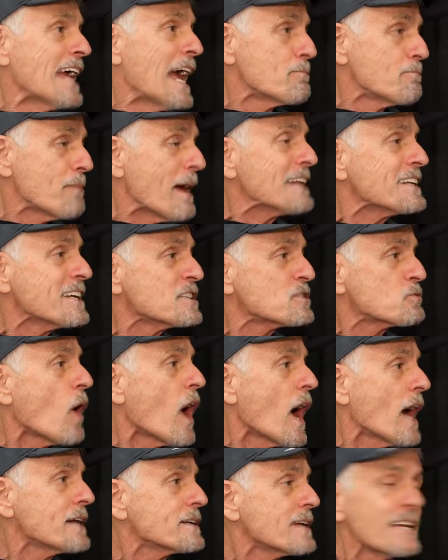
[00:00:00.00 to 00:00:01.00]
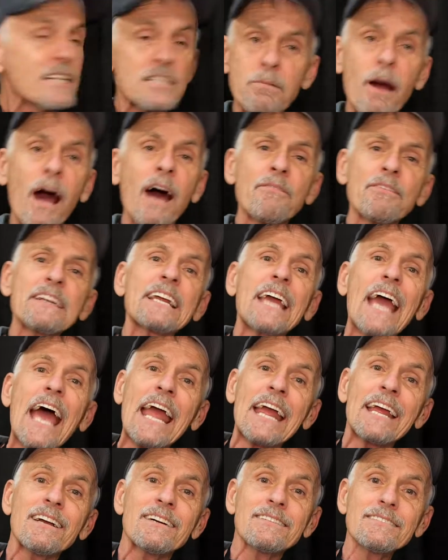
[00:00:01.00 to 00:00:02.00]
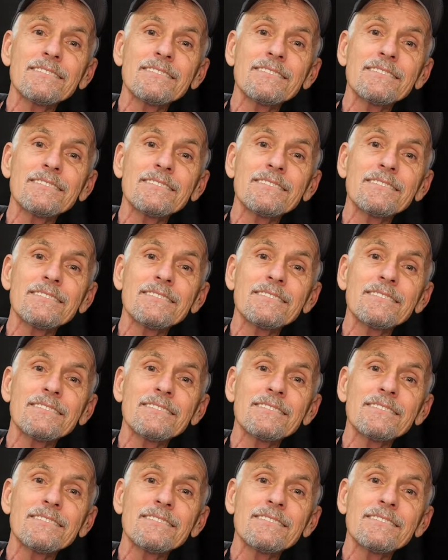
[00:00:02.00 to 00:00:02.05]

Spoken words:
and Betty's white, is Marvin gay?